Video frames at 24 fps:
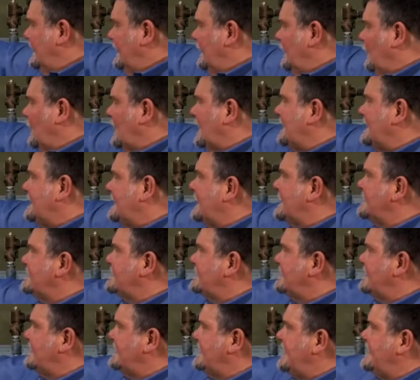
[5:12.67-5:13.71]
What it does
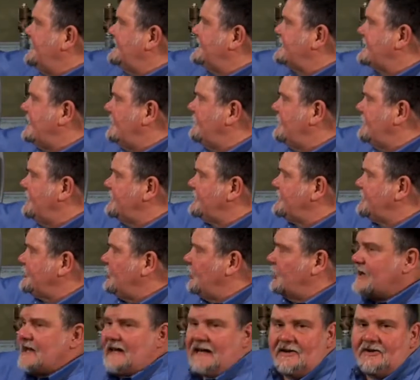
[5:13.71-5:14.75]
is it takes some of the
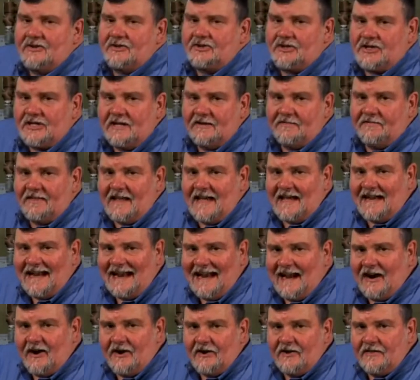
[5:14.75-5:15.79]
stored energy of that
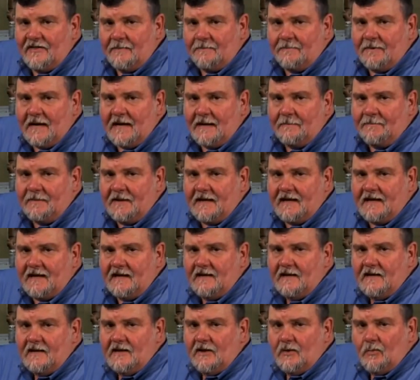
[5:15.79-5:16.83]
air in the piping
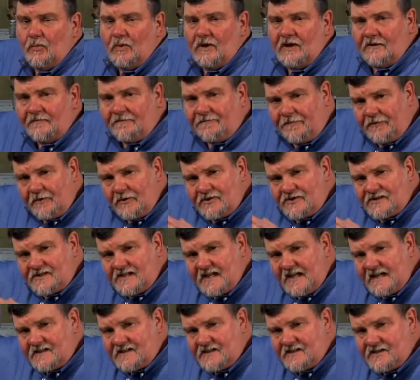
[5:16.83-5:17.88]
when it first
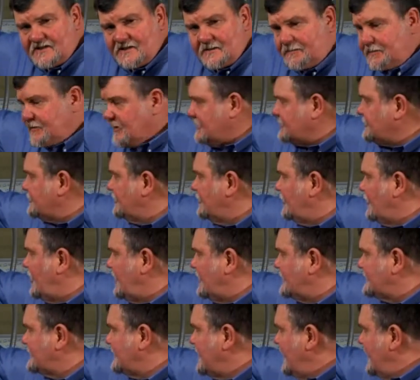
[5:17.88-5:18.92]
senses the pressure
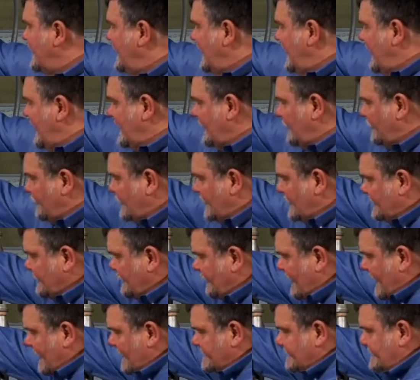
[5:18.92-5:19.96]
loss, and it
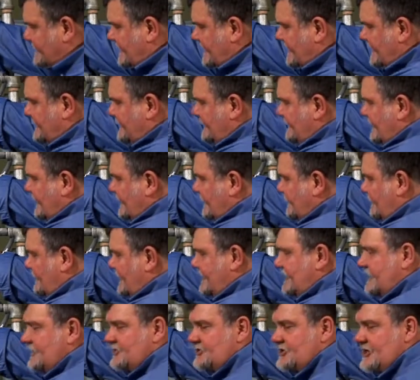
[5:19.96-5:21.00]
redirects it into the
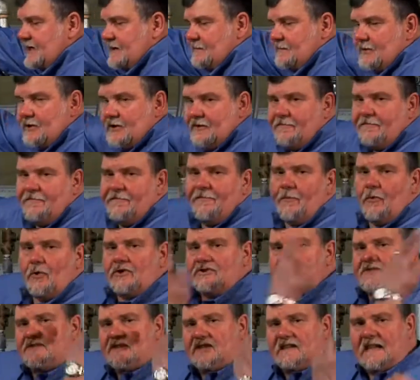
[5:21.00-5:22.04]
intermediate chamber to
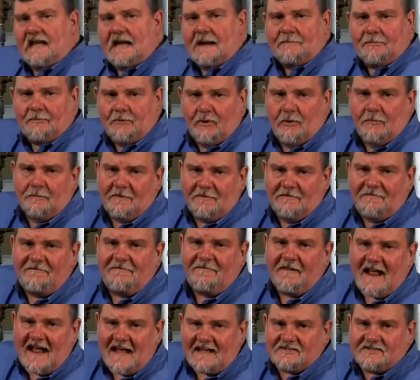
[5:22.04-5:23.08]
force the clapper open
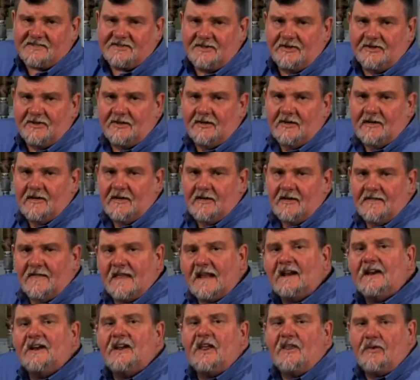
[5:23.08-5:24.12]
faster
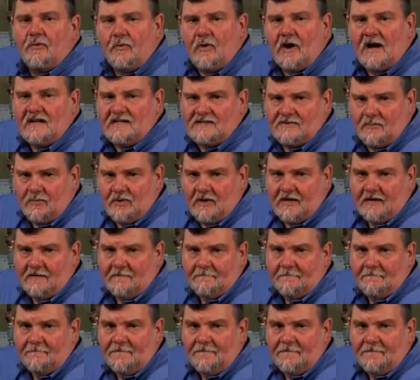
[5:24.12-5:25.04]
than it otherwise would.